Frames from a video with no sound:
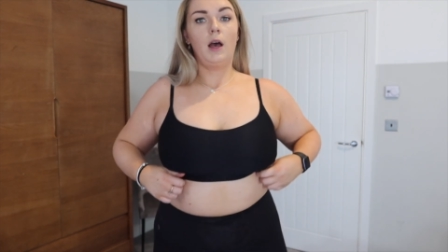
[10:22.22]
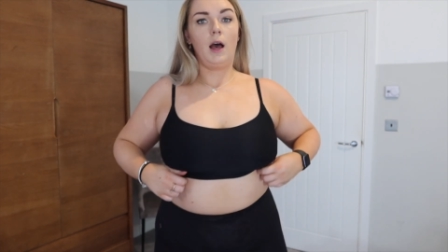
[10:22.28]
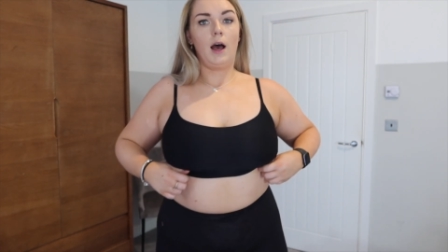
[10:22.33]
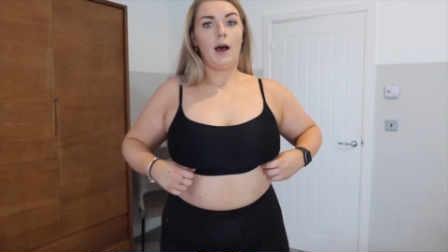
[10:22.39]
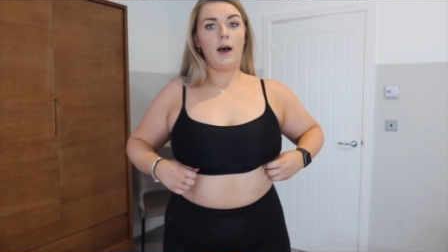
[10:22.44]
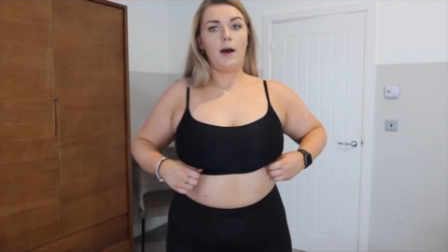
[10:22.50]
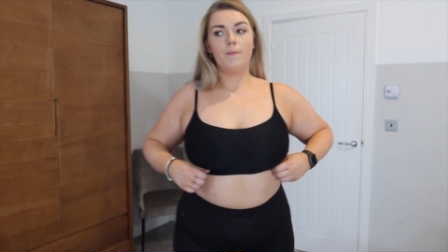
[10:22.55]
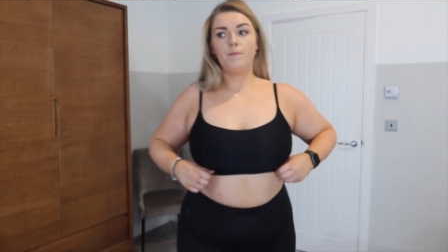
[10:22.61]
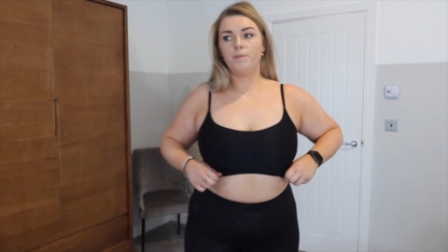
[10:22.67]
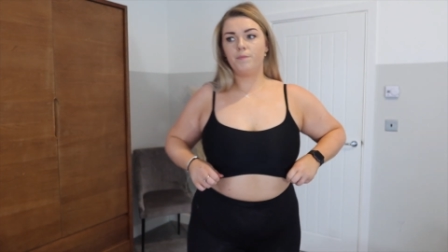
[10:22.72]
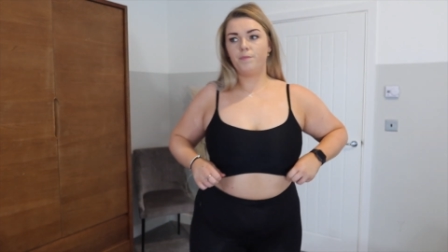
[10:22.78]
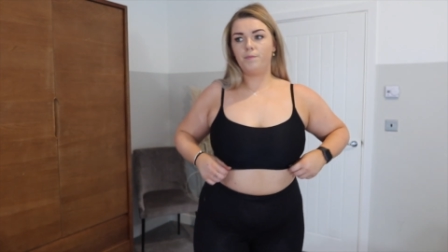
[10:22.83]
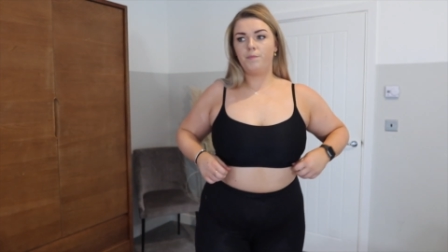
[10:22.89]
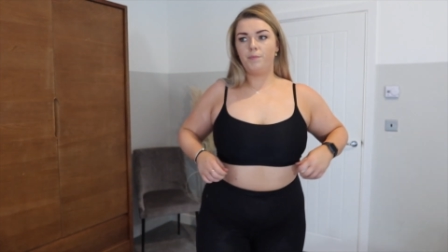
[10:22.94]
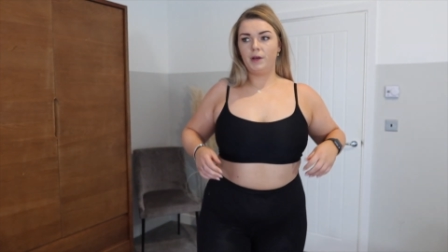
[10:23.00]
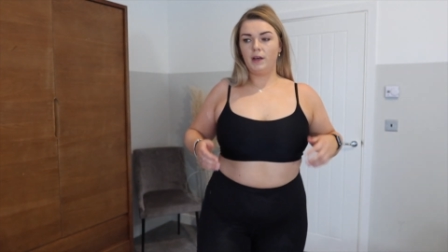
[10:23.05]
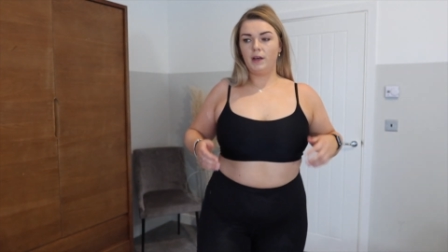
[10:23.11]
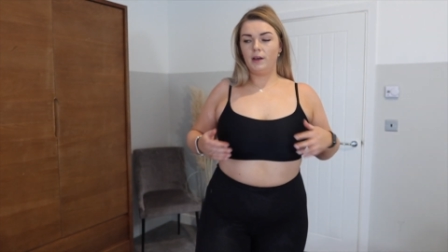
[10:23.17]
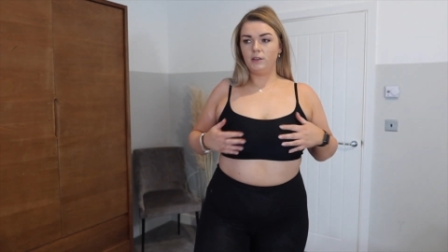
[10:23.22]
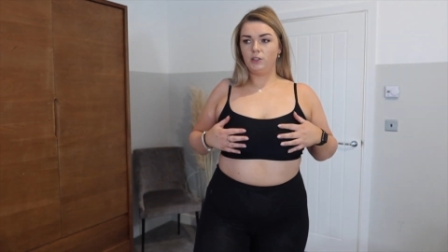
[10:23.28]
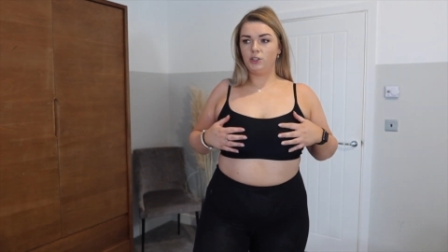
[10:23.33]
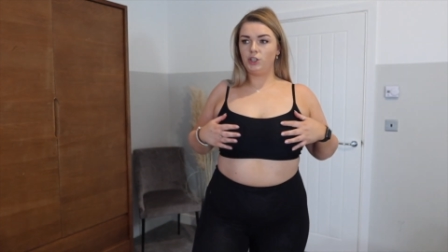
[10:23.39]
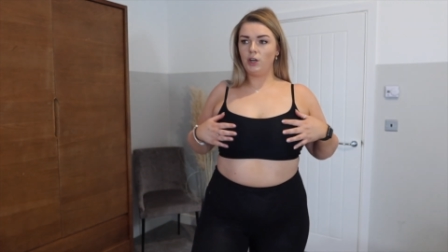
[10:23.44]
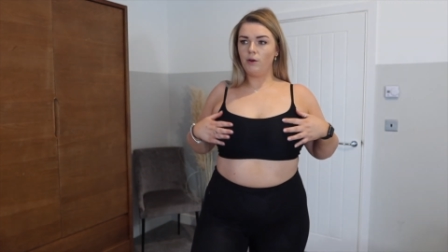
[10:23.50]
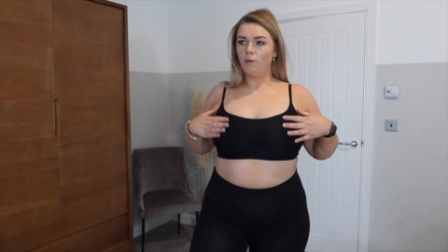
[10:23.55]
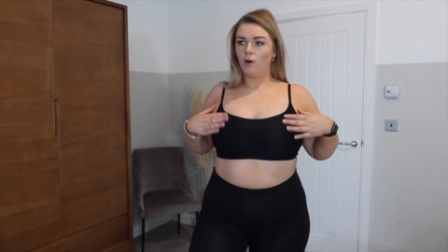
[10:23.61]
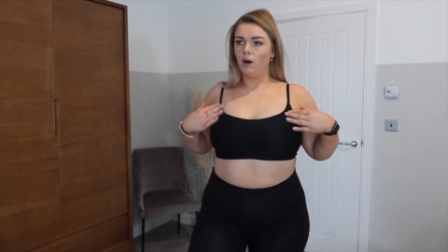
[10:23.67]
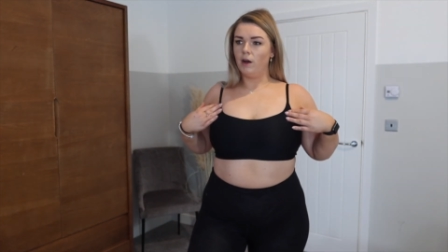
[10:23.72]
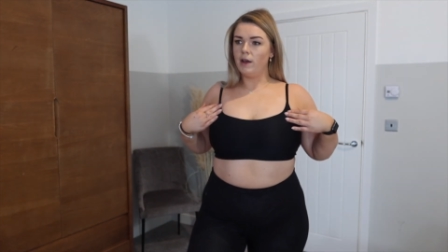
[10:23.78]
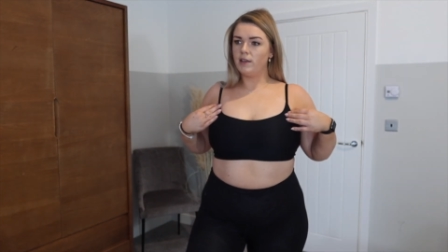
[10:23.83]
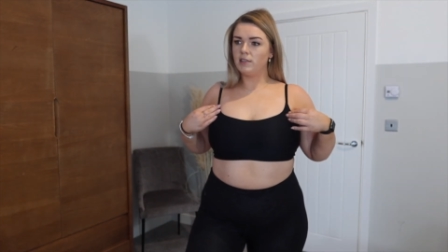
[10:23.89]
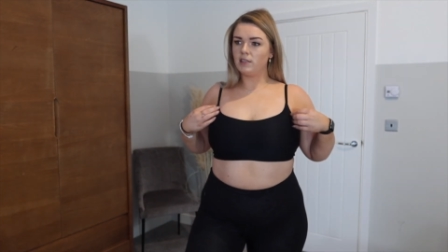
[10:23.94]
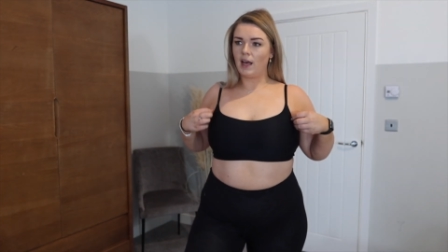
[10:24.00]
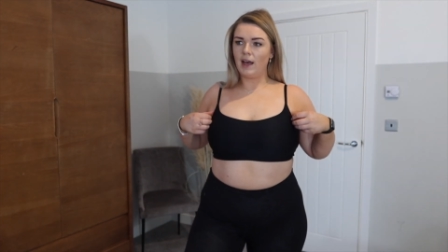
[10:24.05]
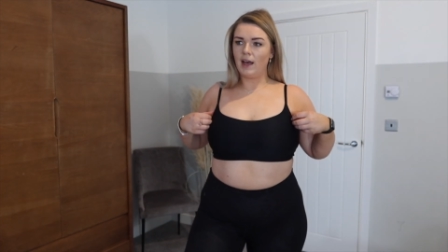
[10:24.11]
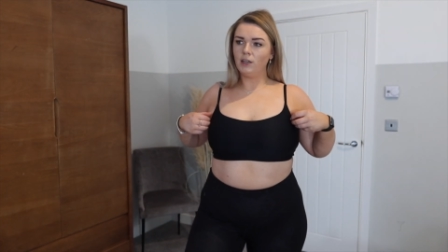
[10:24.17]
But do you know what?
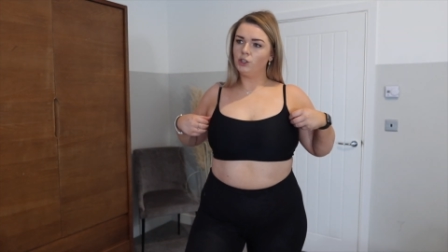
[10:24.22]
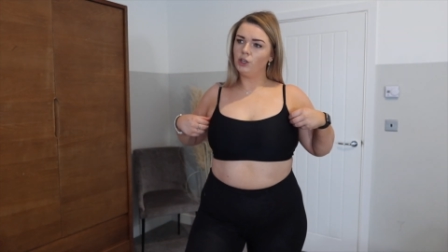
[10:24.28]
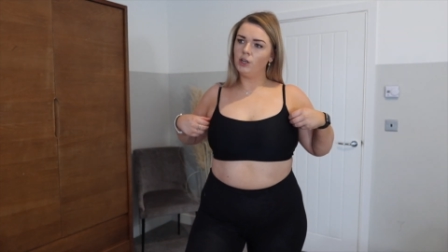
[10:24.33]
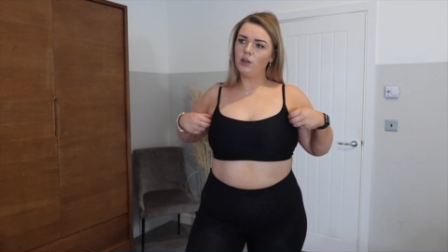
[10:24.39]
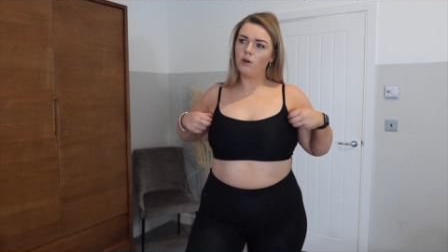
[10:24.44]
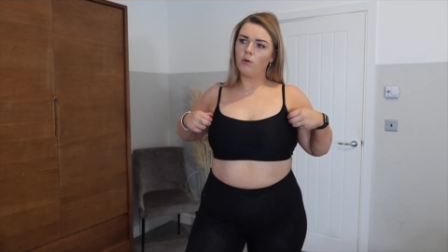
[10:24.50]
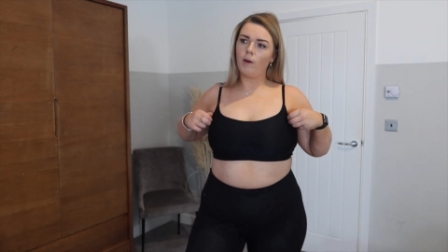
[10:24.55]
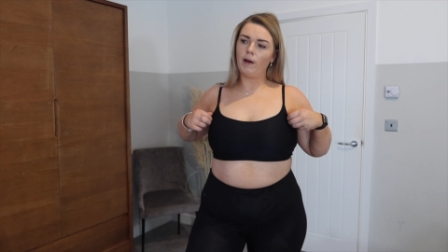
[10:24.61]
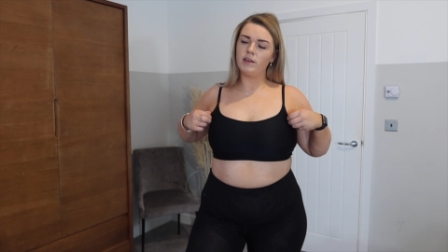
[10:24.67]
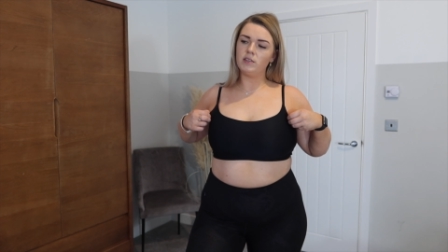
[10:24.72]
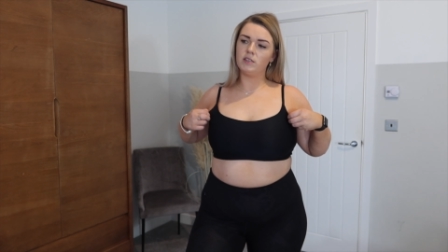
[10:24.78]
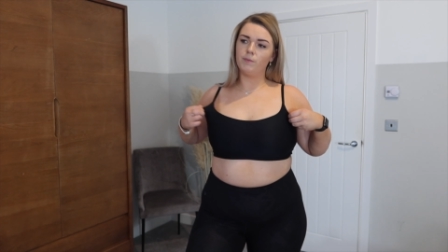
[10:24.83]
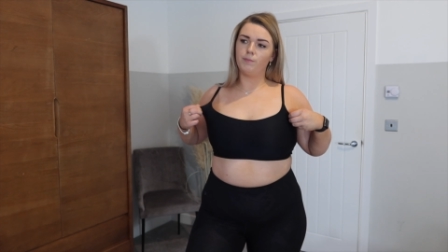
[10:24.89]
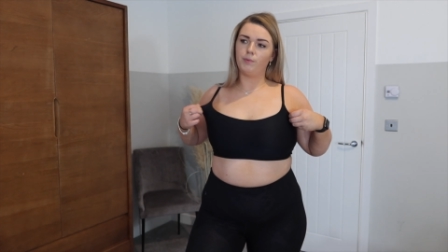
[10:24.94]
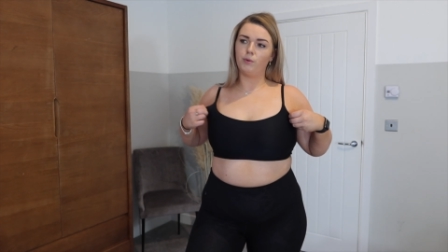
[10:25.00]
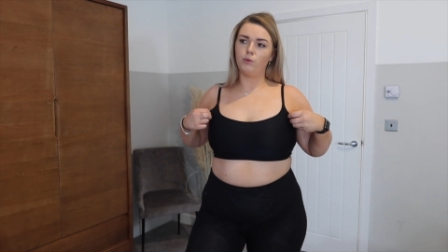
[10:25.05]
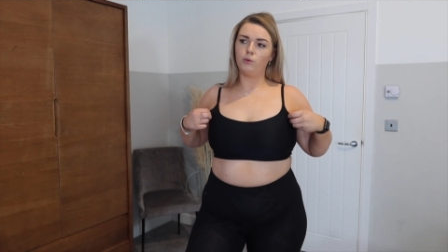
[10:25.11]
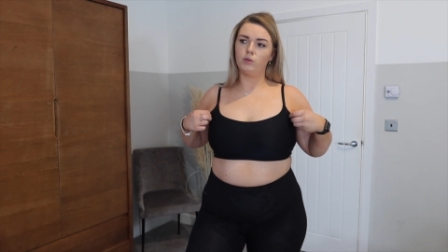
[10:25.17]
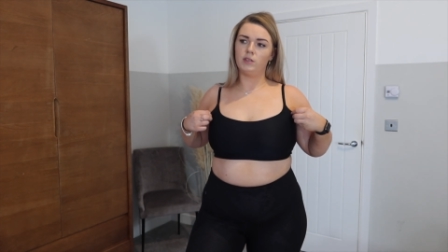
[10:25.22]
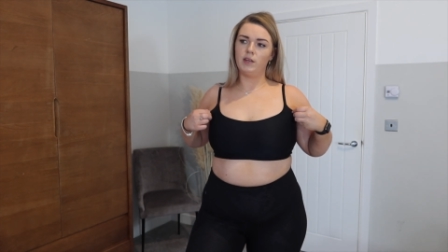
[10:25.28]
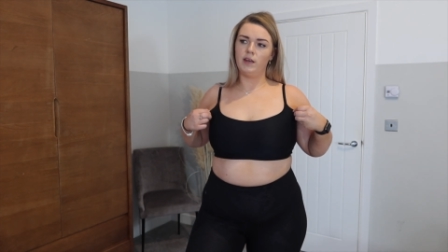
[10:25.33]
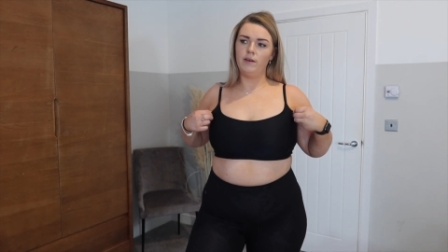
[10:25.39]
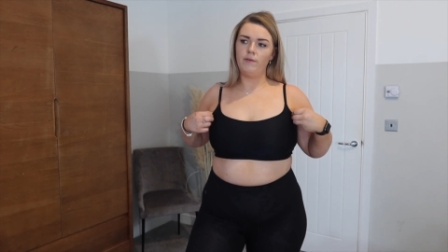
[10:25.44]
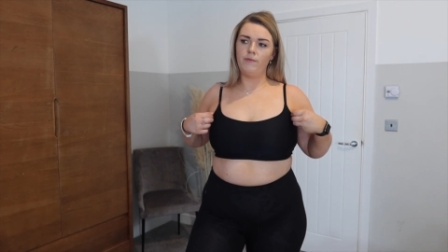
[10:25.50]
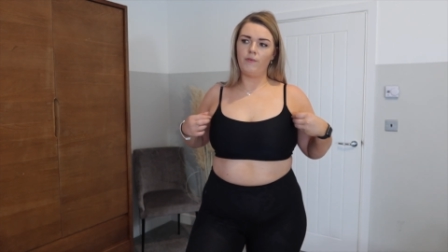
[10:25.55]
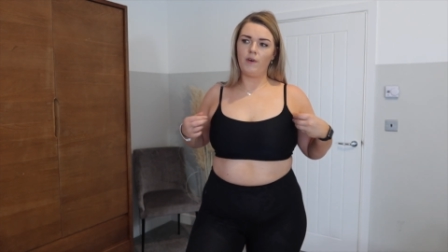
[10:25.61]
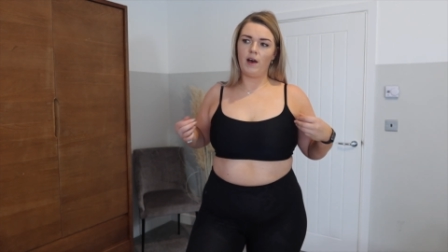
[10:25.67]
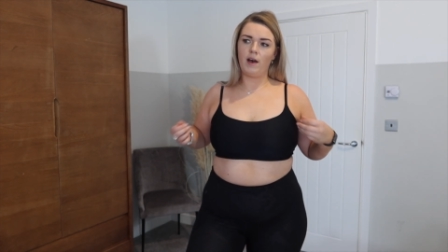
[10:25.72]
It's actually quite supportive.